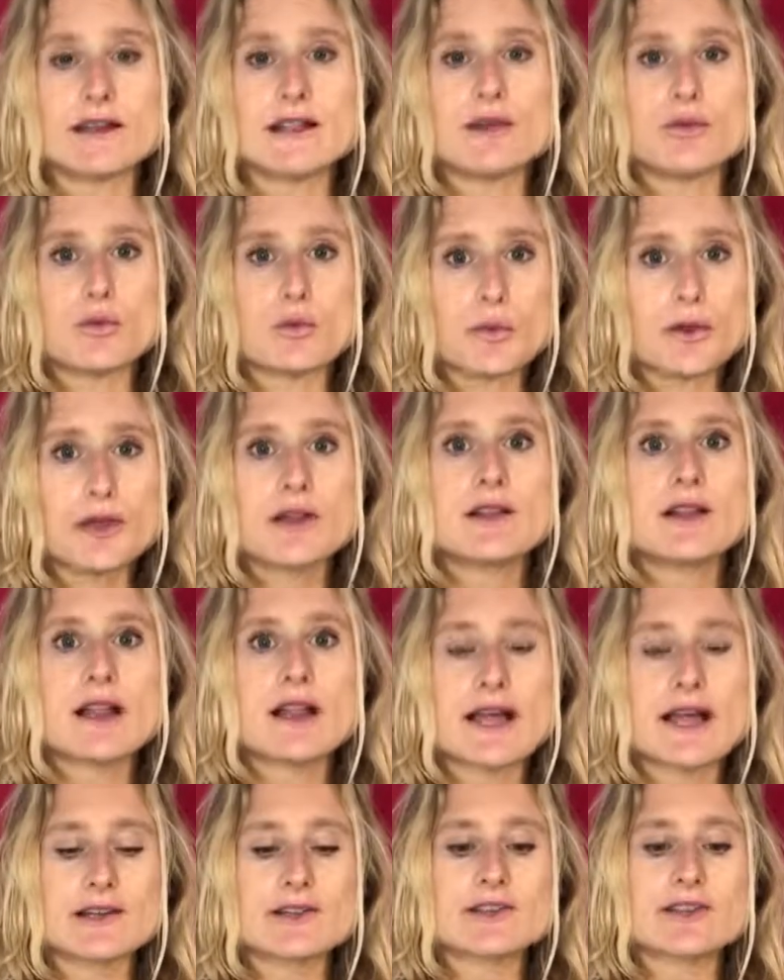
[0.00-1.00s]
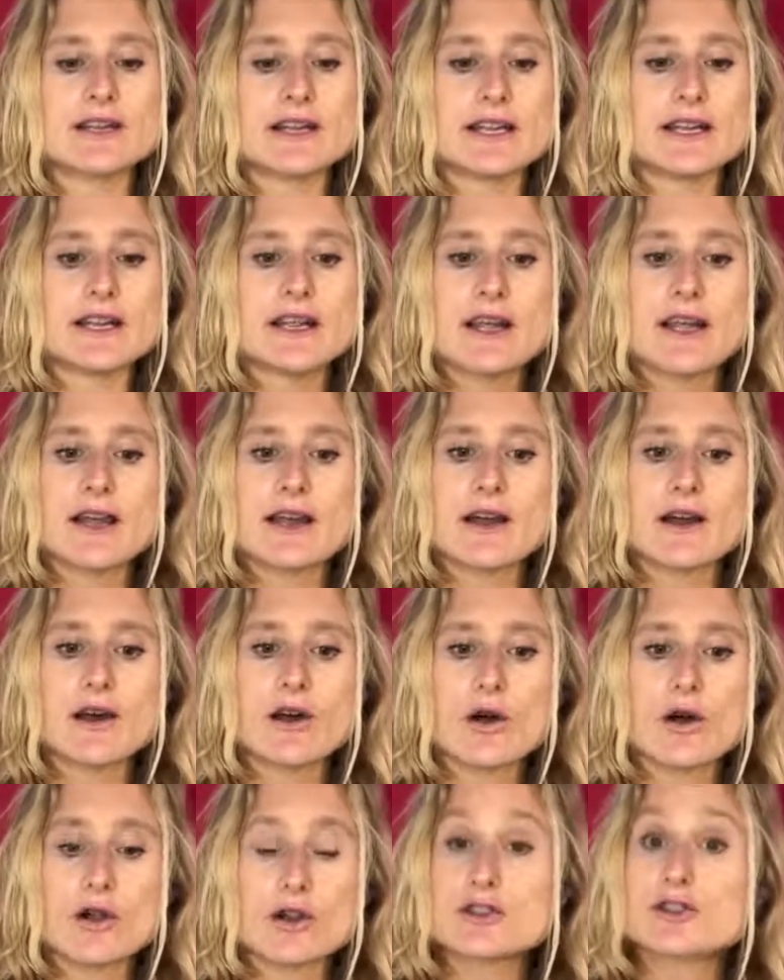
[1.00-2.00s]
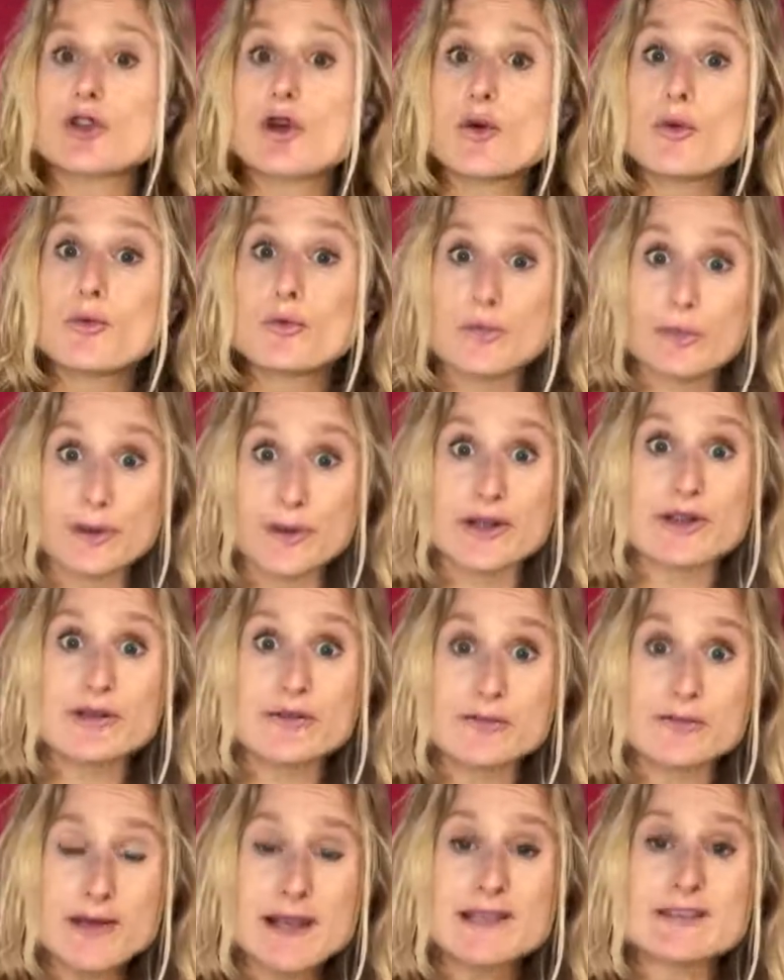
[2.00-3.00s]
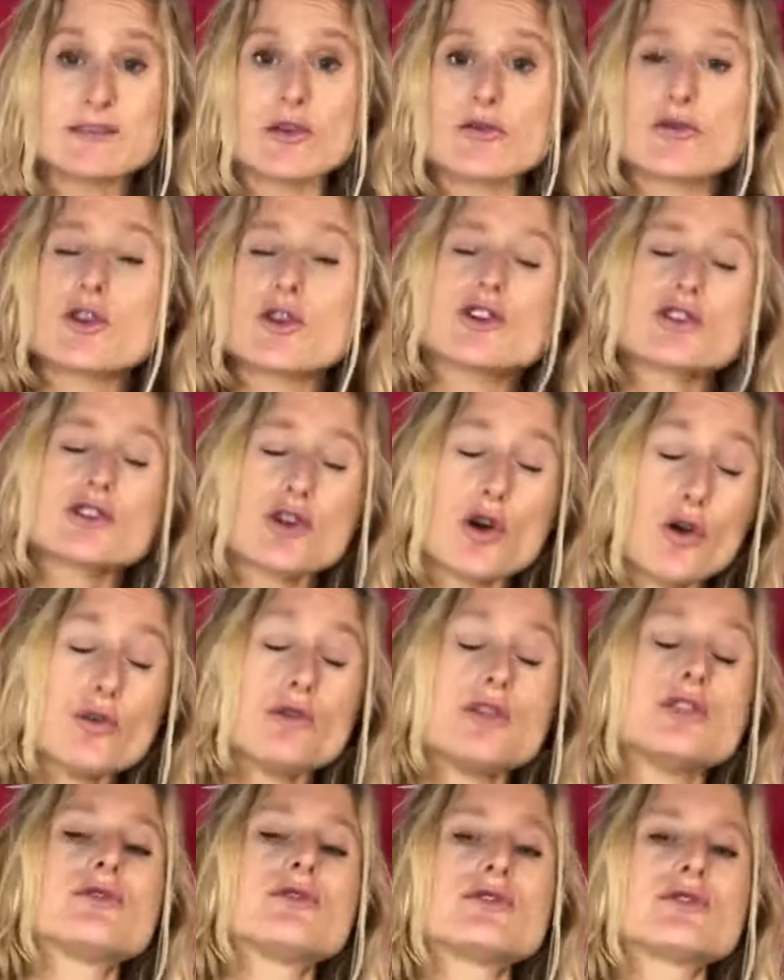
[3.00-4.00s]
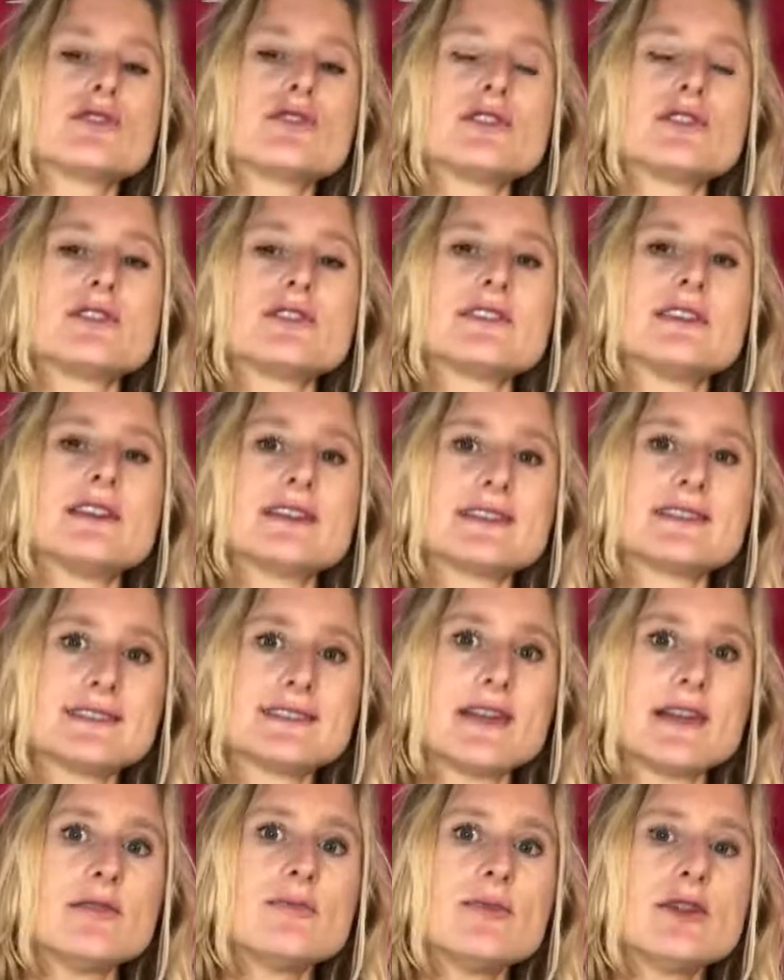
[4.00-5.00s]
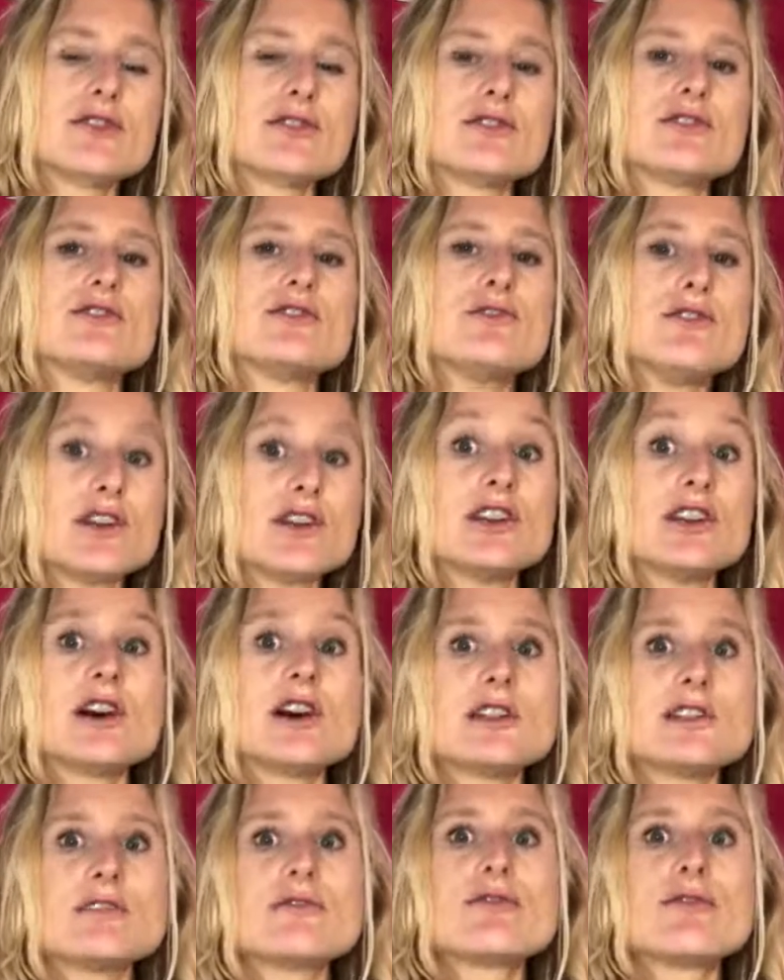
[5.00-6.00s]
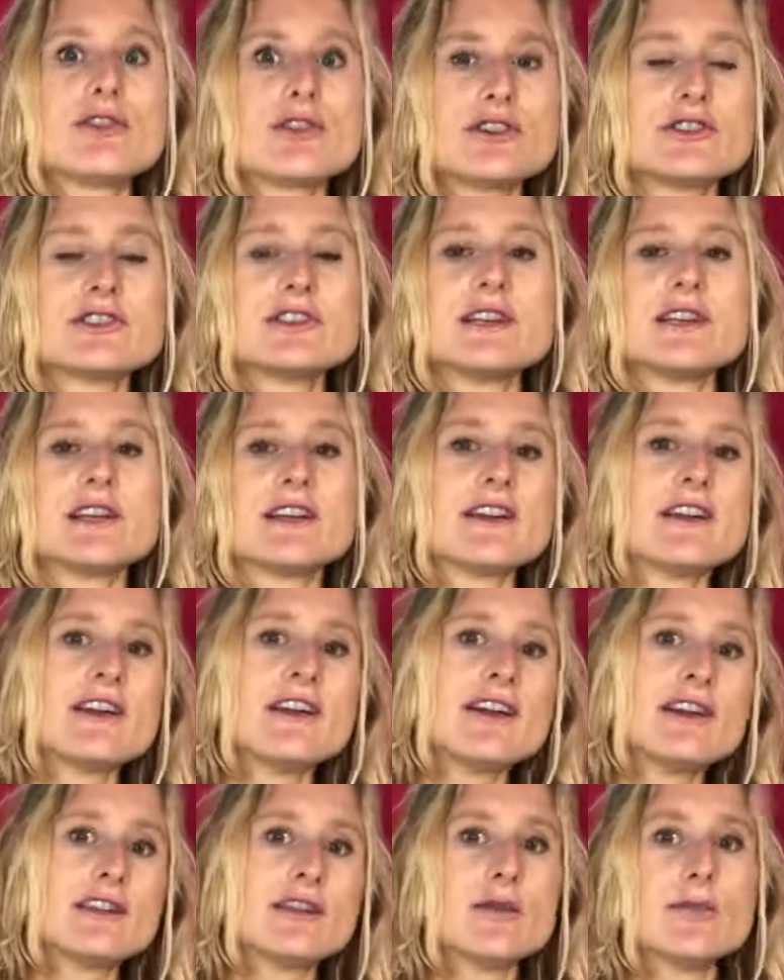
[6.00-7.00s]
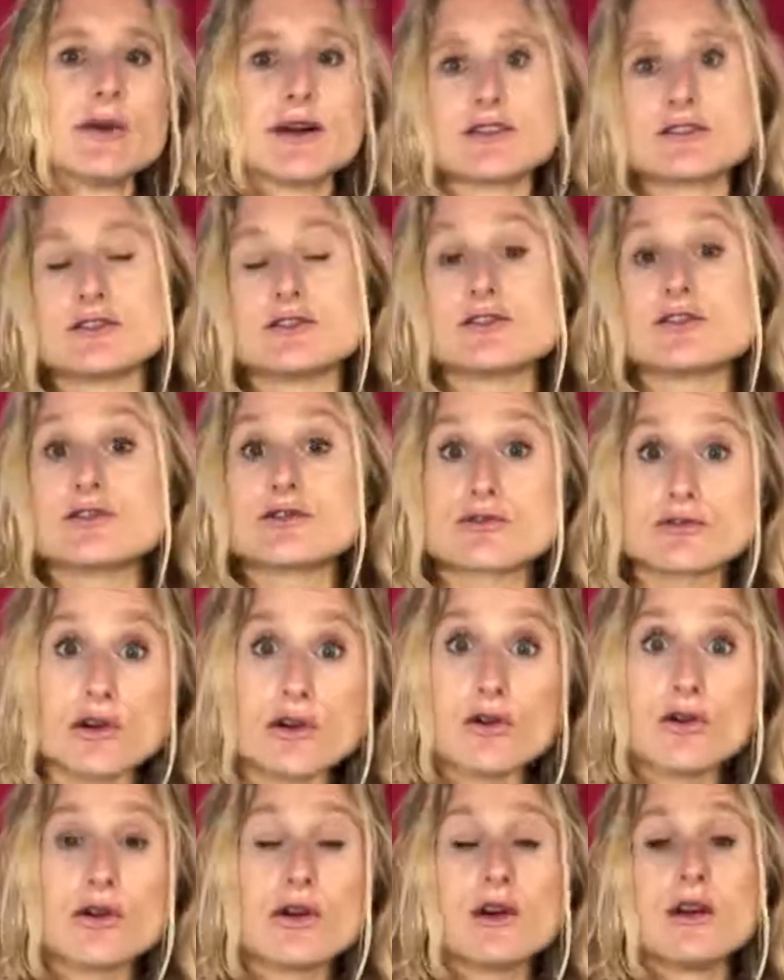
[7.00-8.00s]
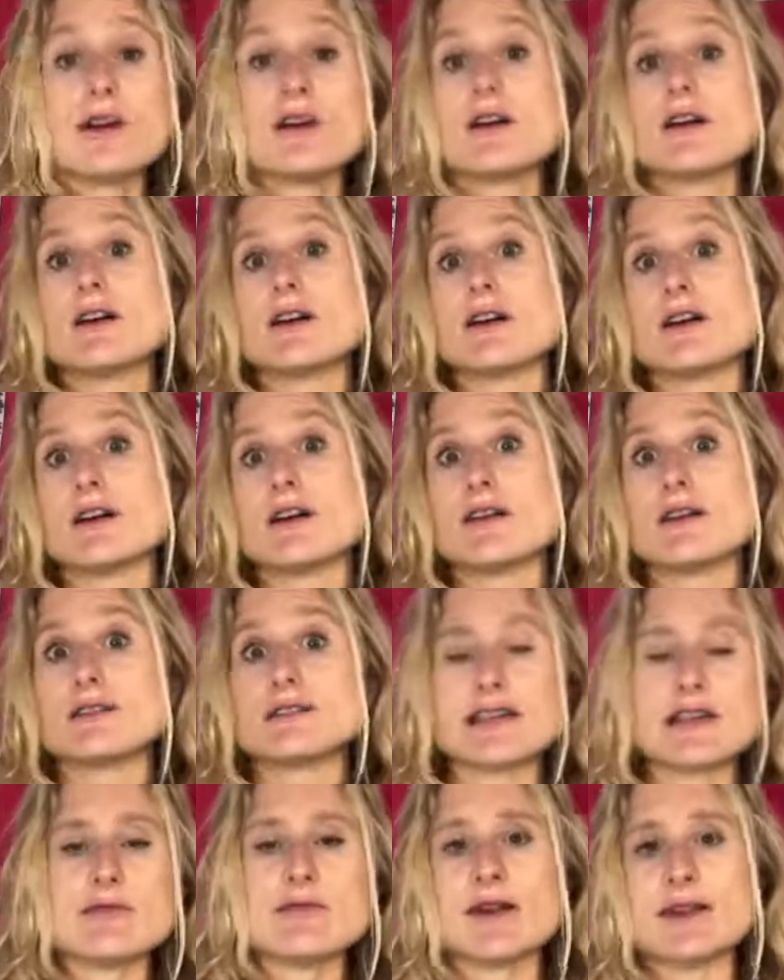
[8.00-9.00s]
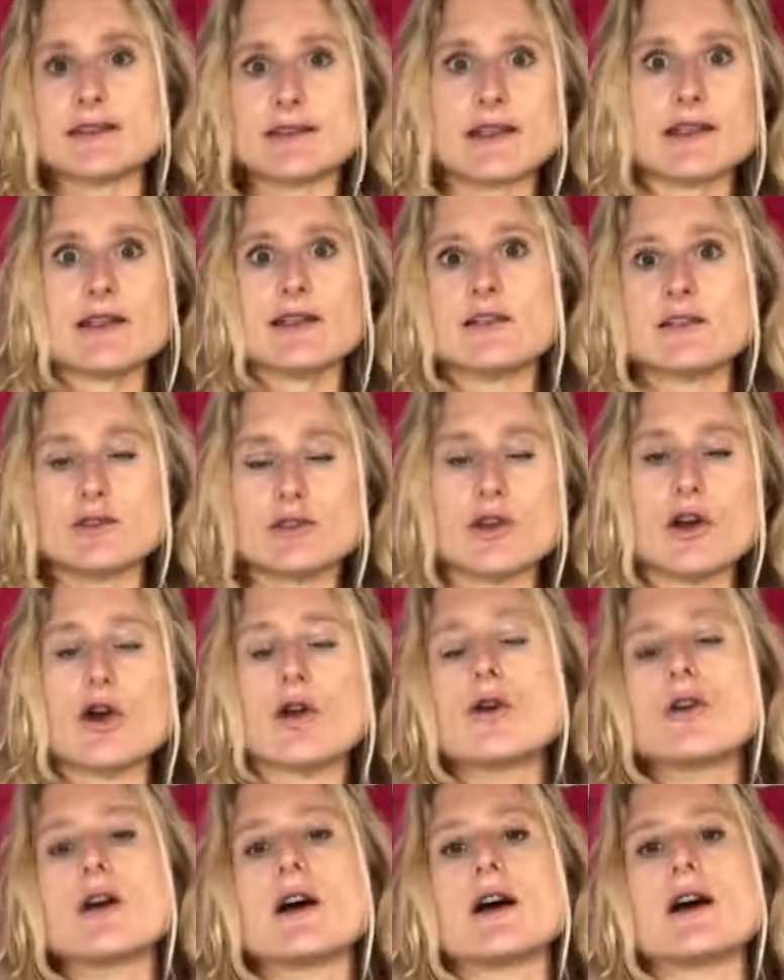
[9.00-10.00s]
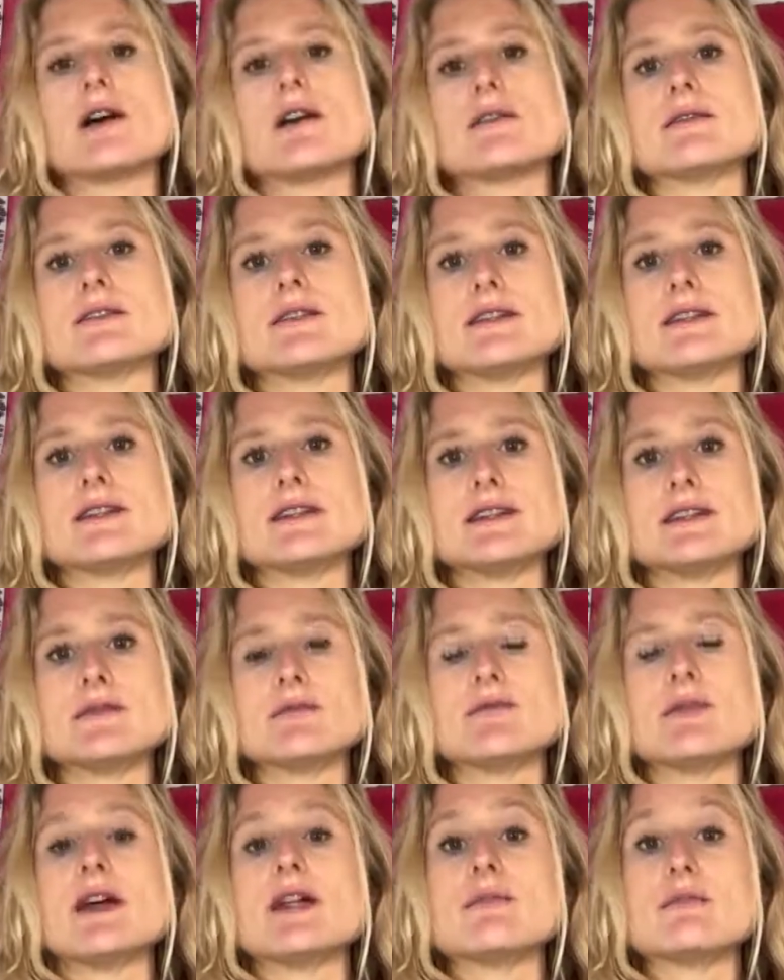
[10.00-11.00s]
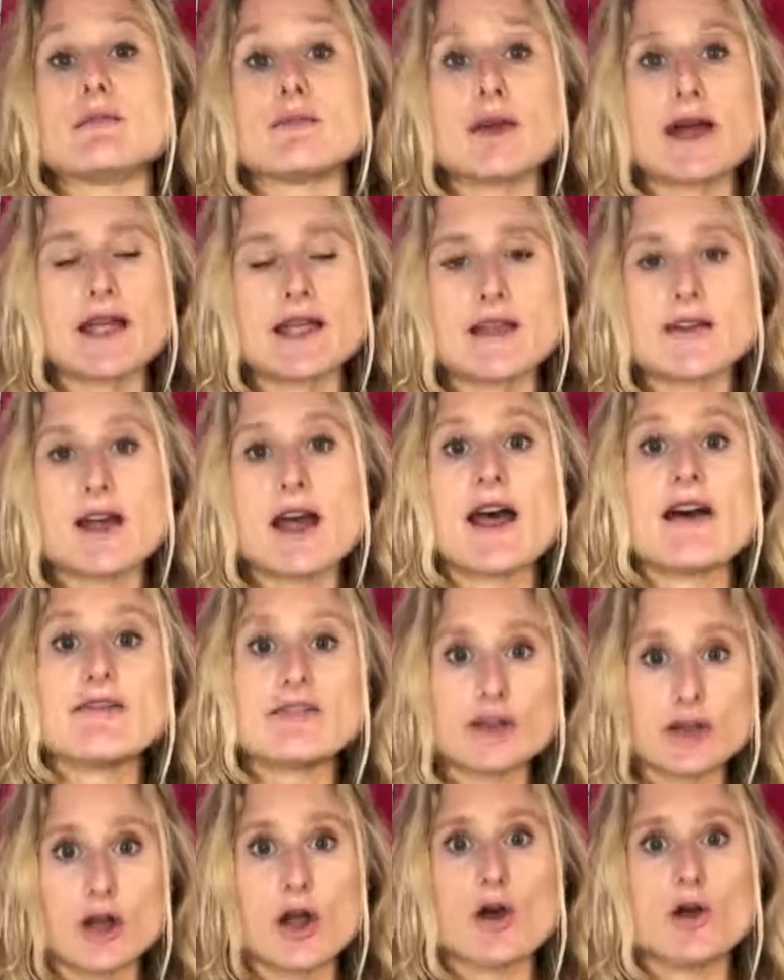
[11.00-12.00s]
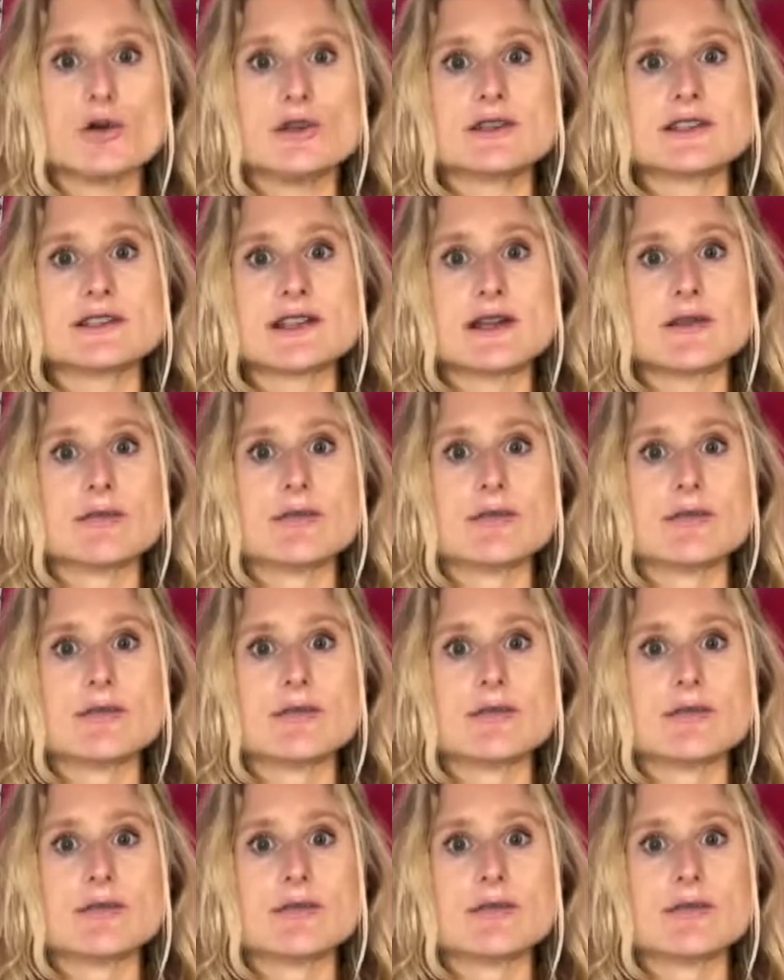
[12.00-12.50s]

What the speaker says: It will actually also build muscle, of course, only to a certain extent, because you are not forcing the muscle to grow day by day, and by heavy loads and